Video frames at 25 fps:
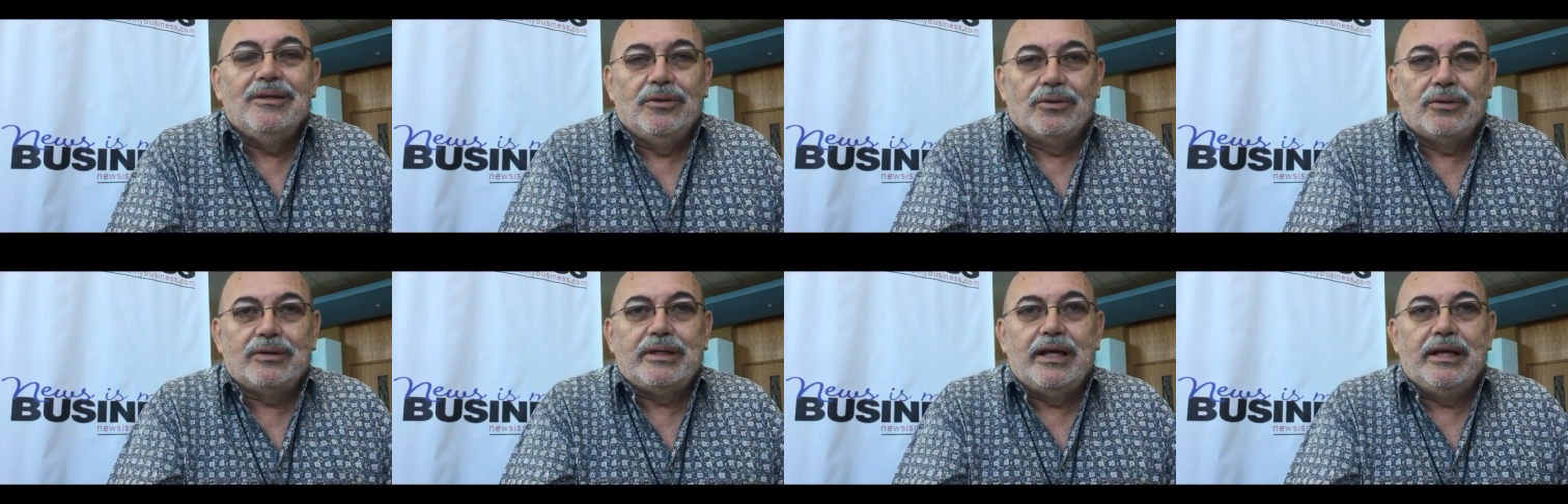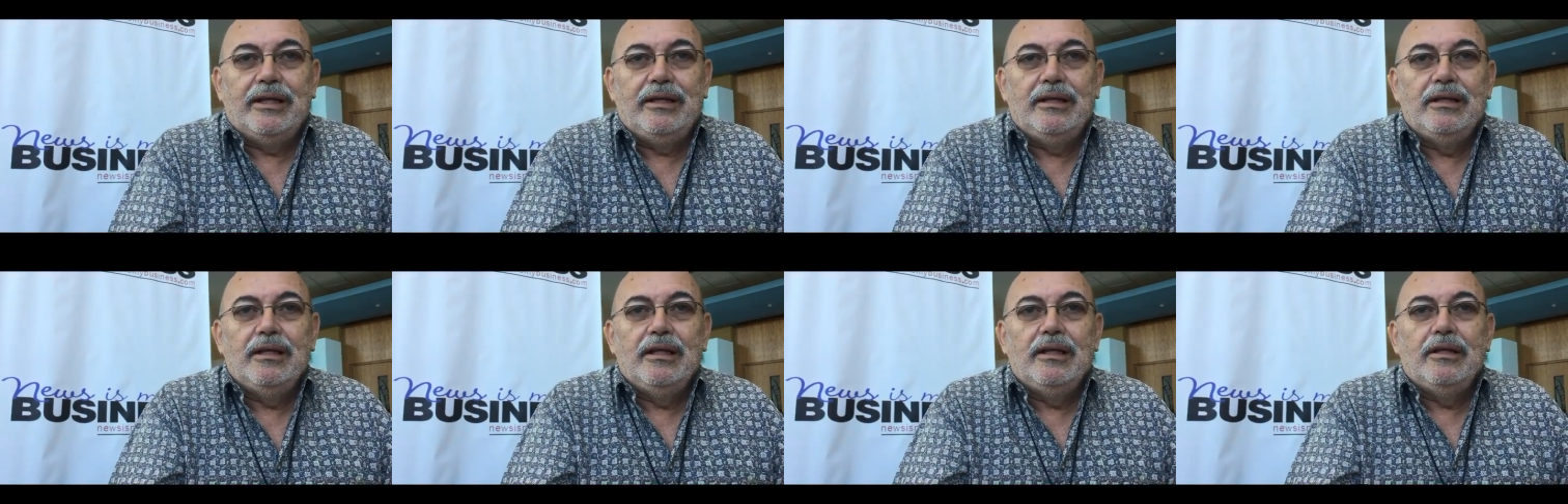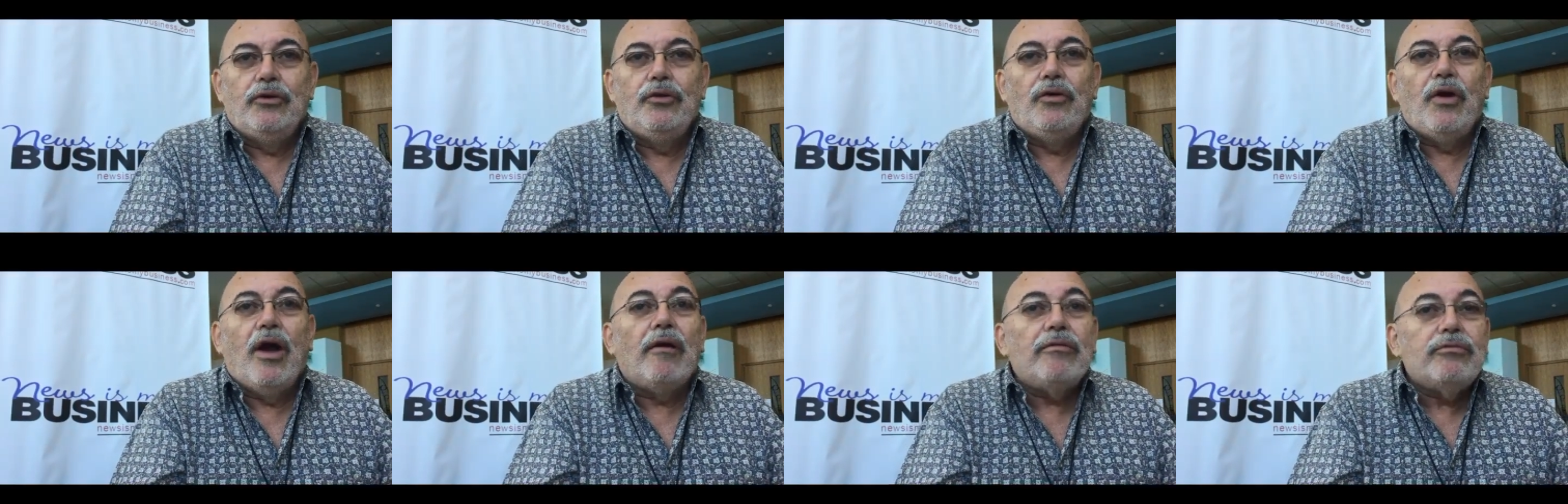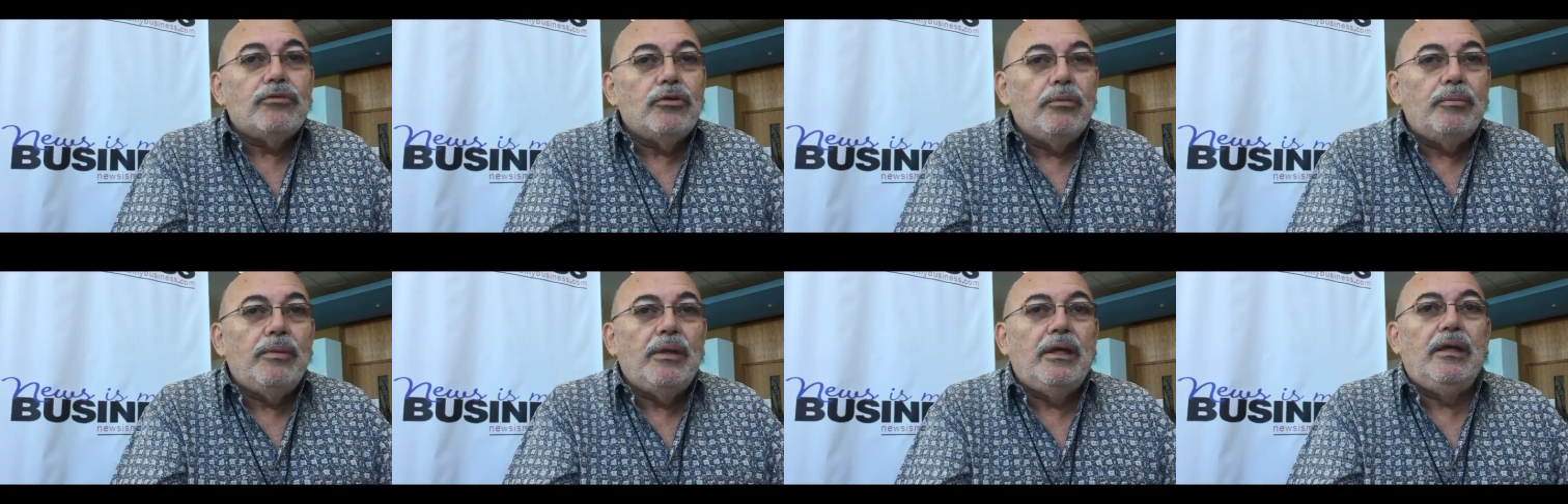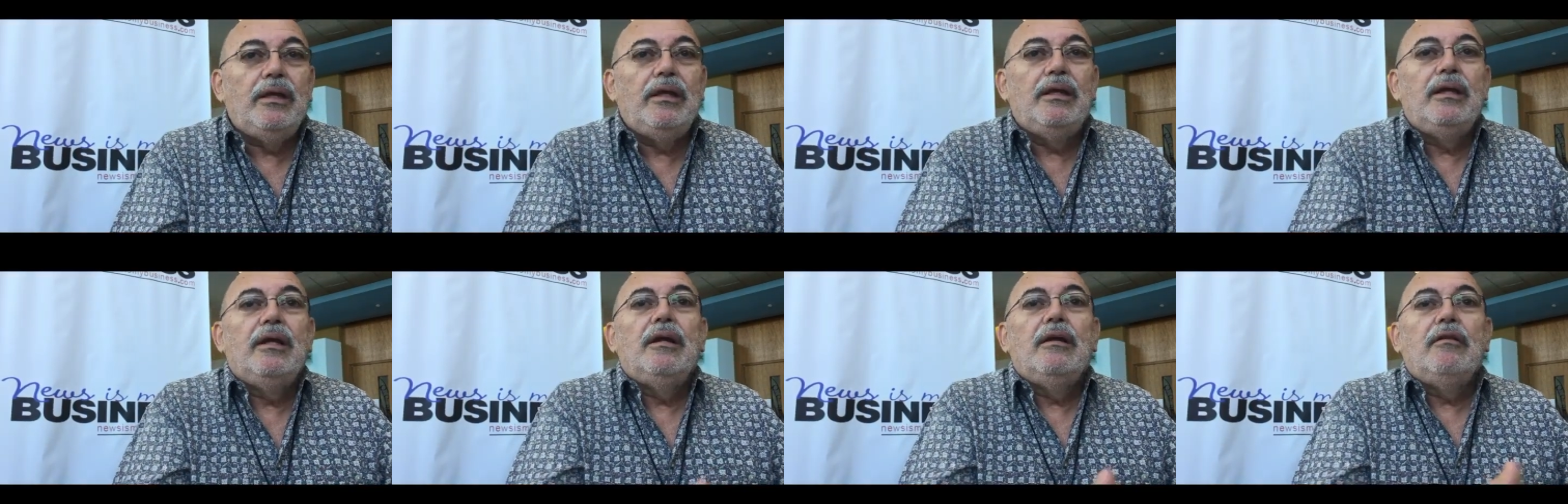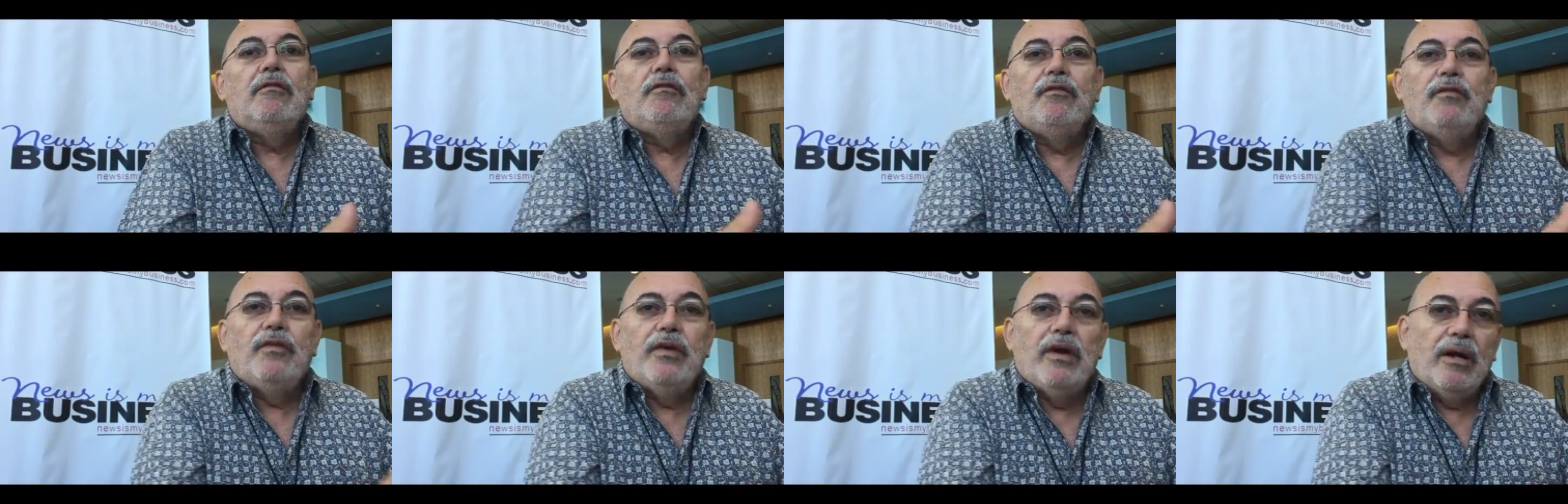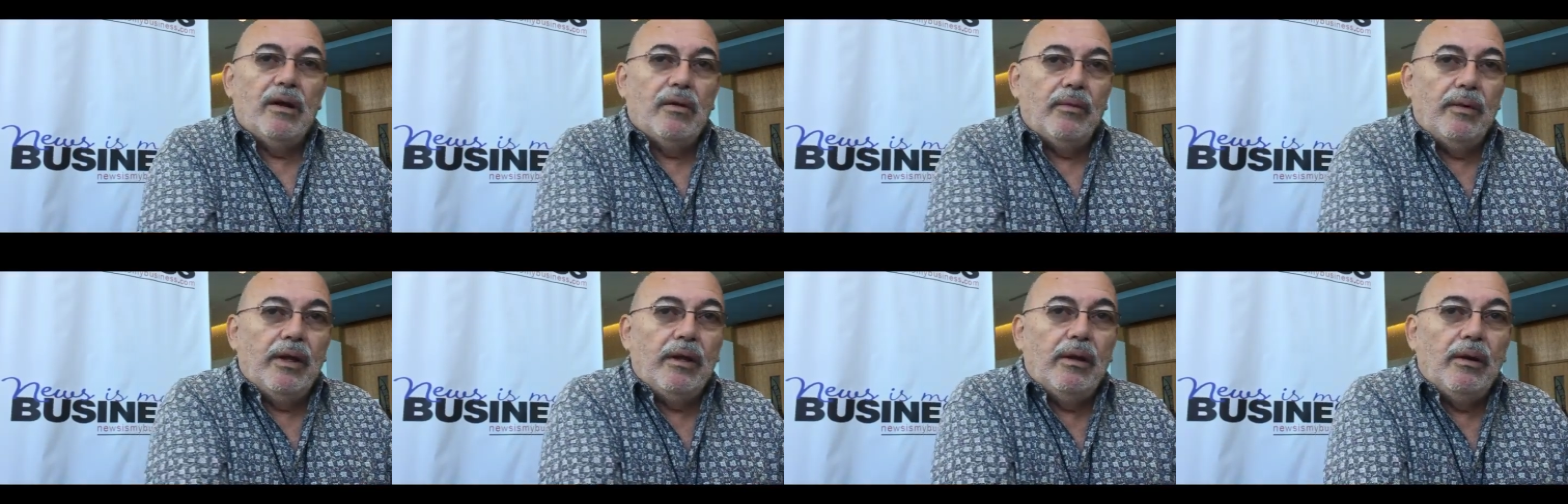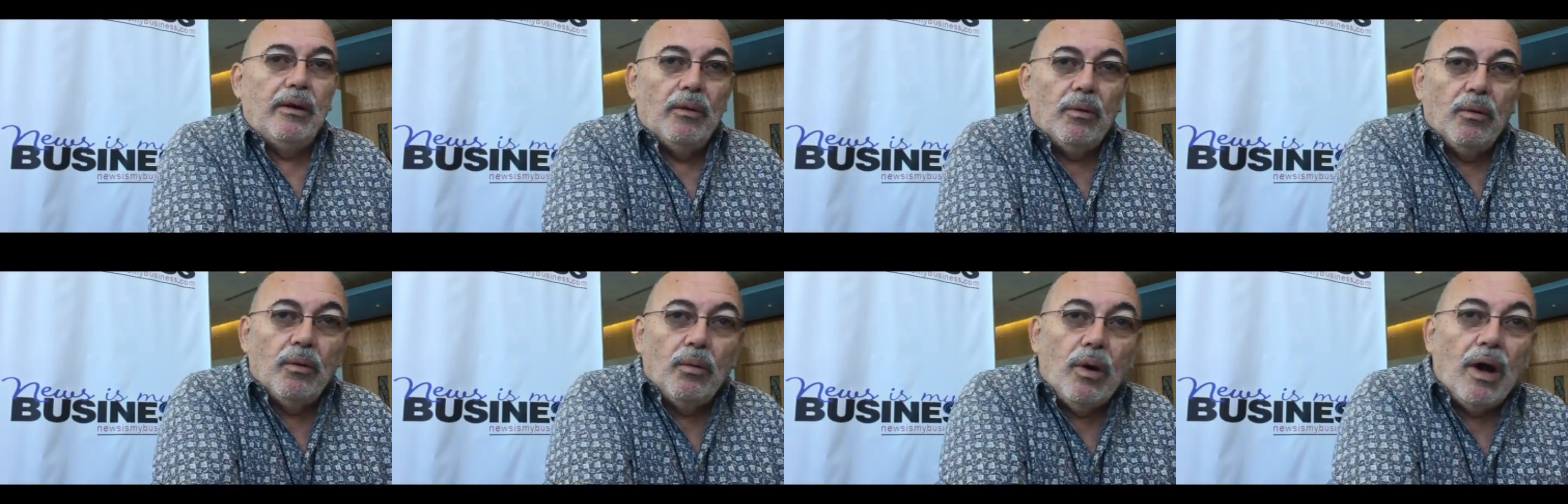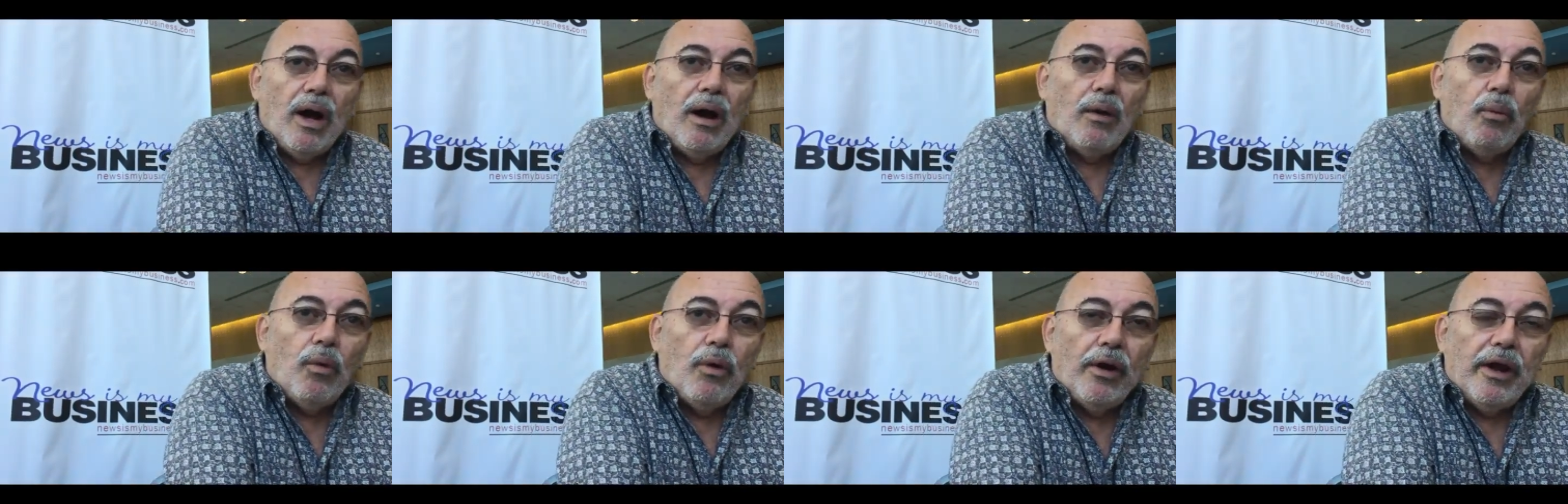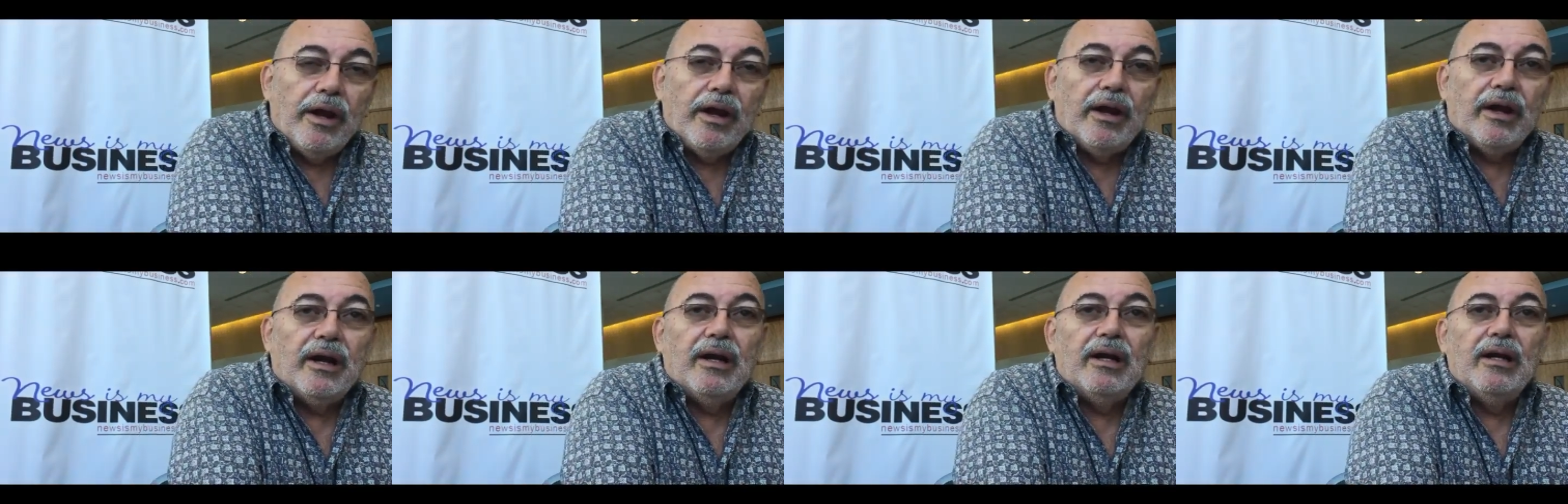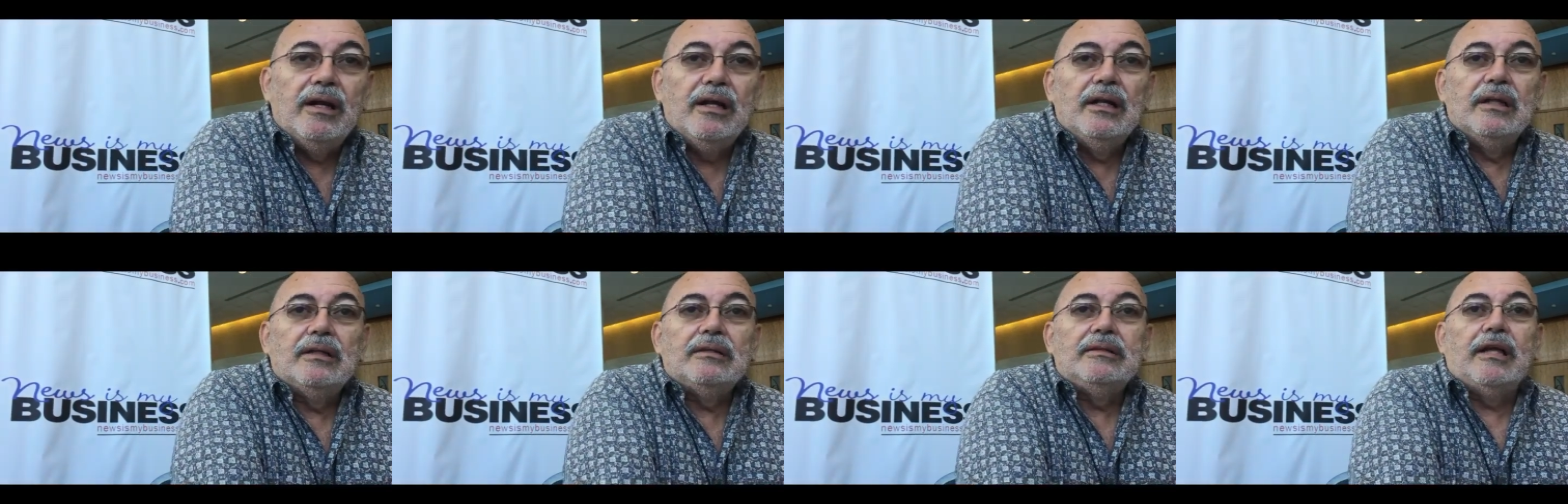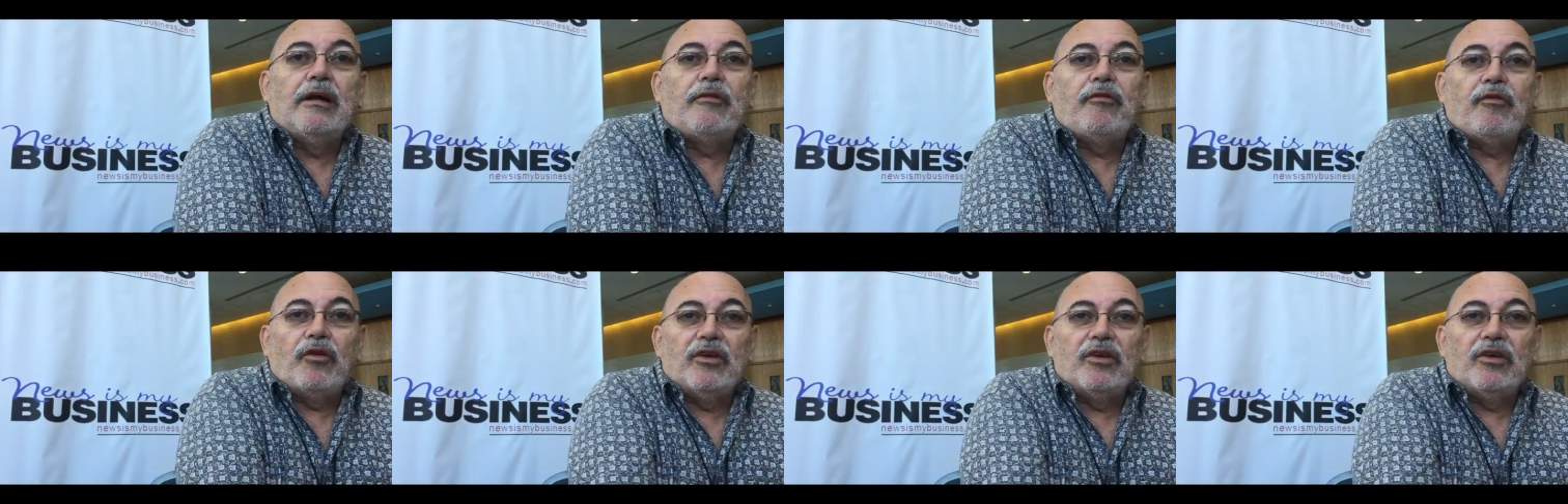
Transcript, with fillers: Okay, you have to be very aware that,